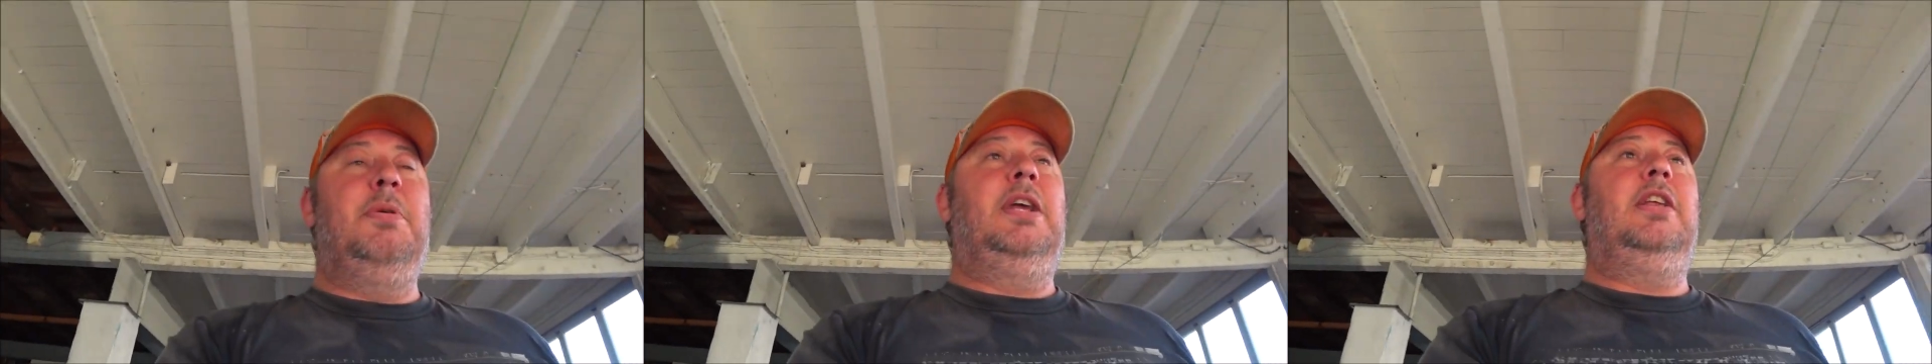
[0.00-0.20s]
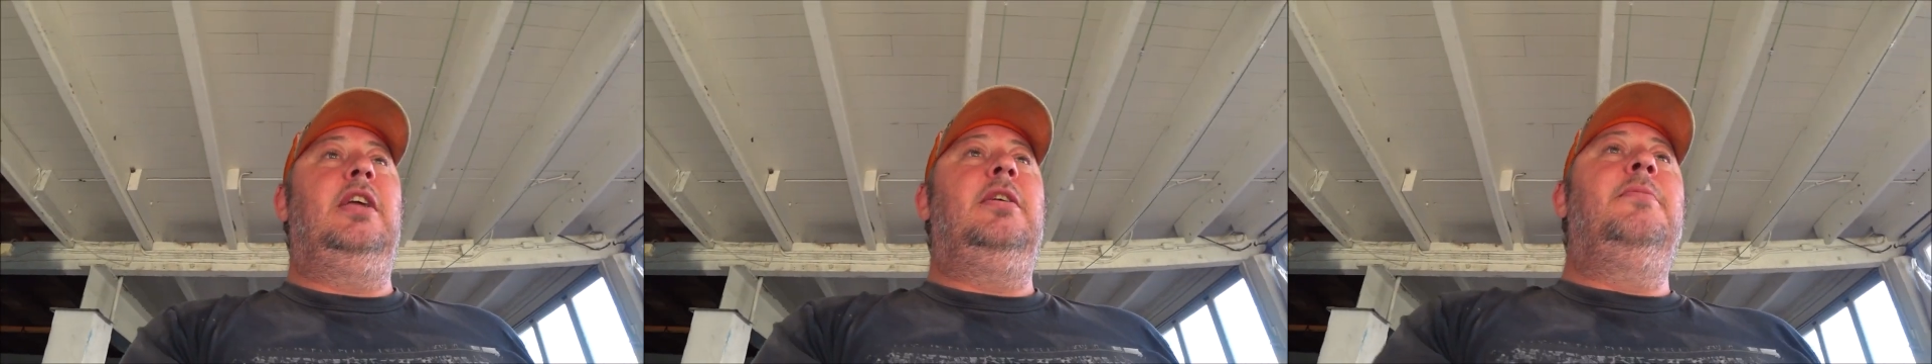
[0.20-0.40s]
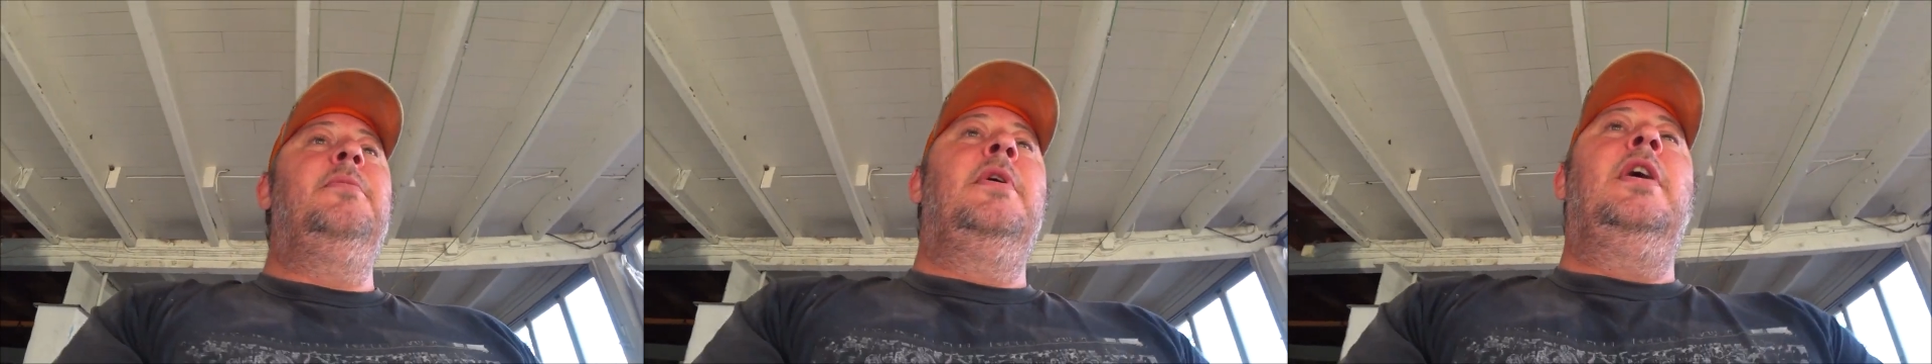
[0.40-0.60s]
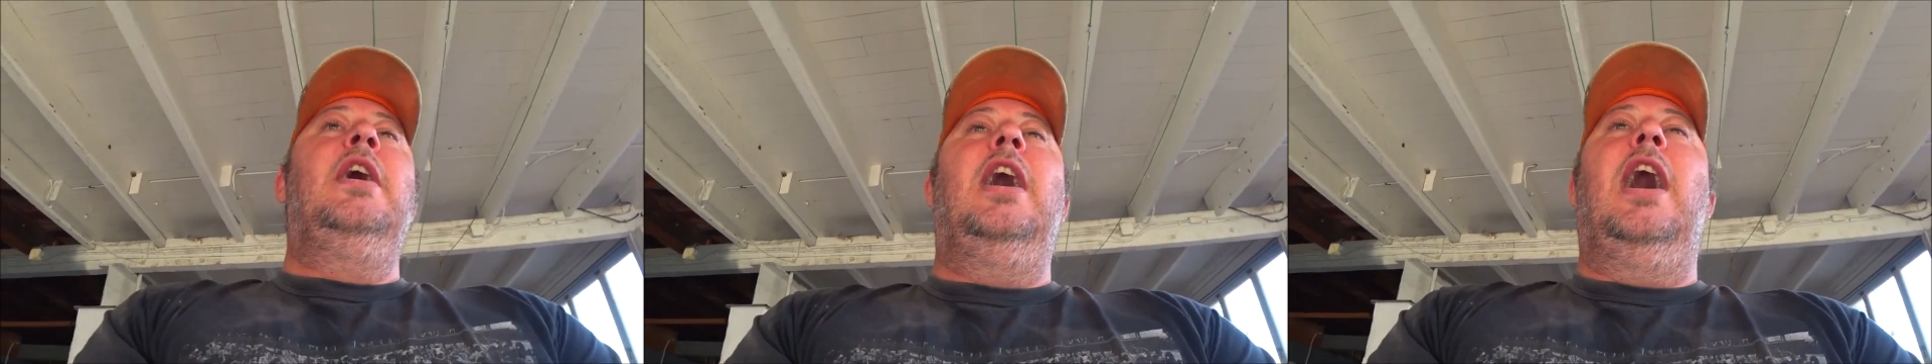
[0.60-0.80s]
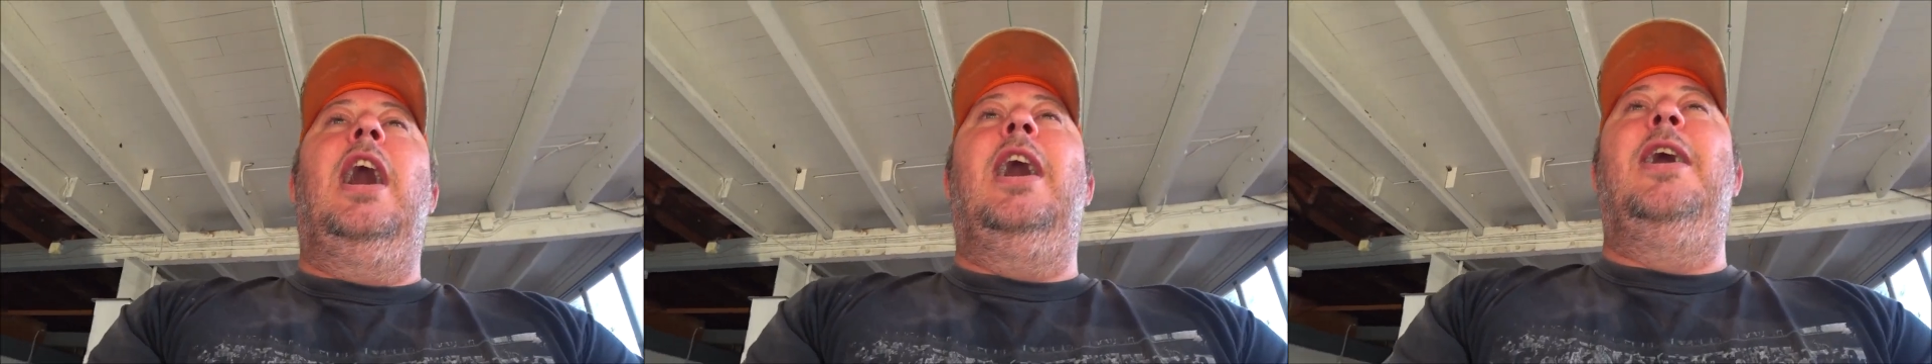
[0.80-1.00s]
meaty.
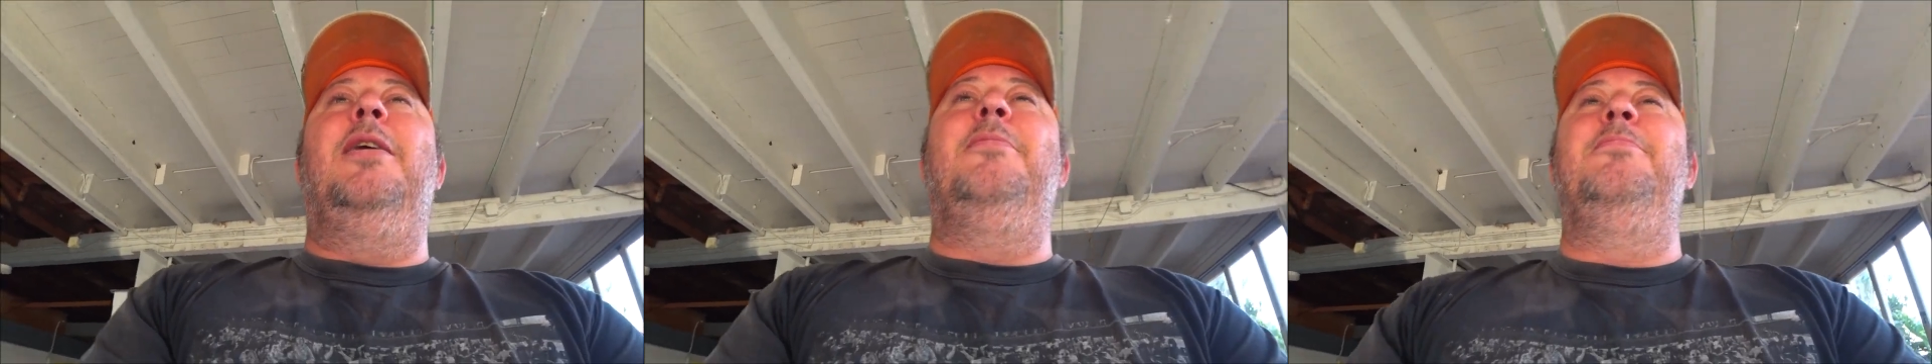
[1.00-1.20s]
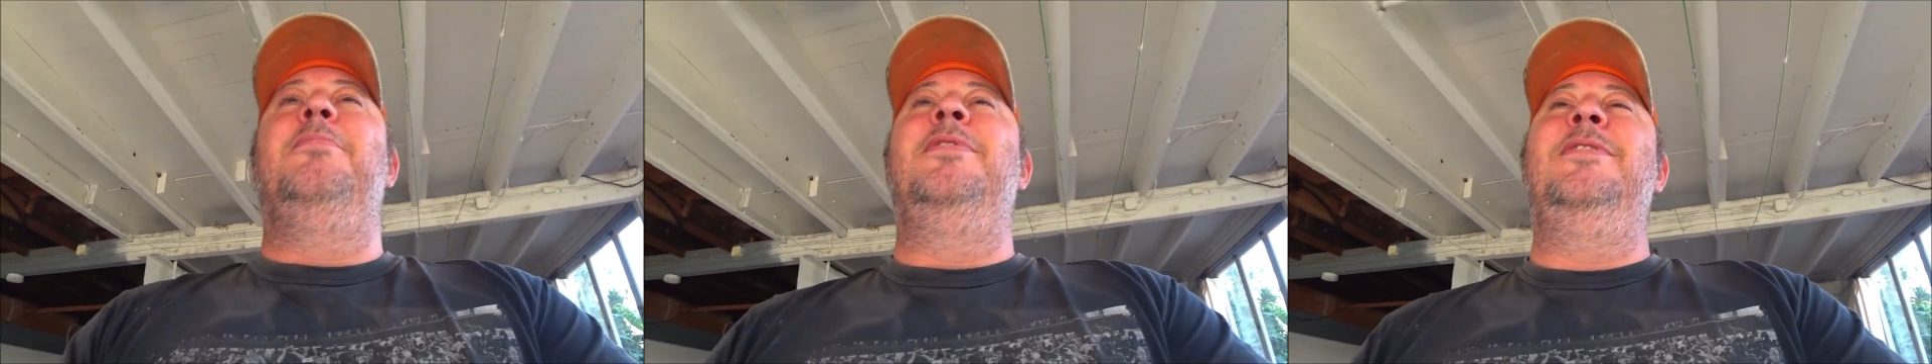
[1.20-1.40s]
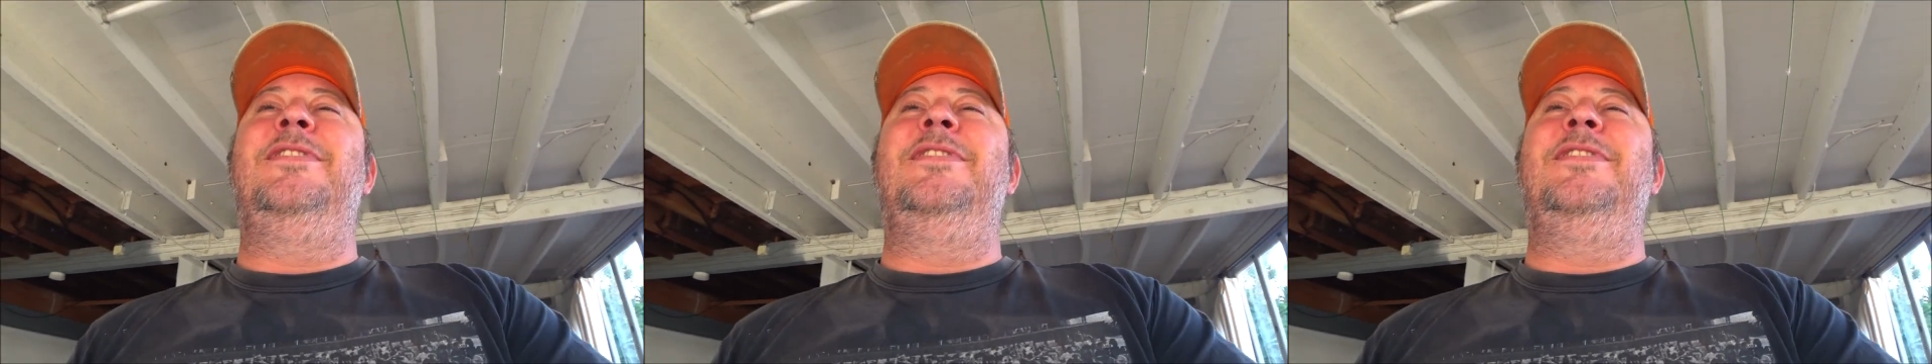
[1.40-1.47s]
I'm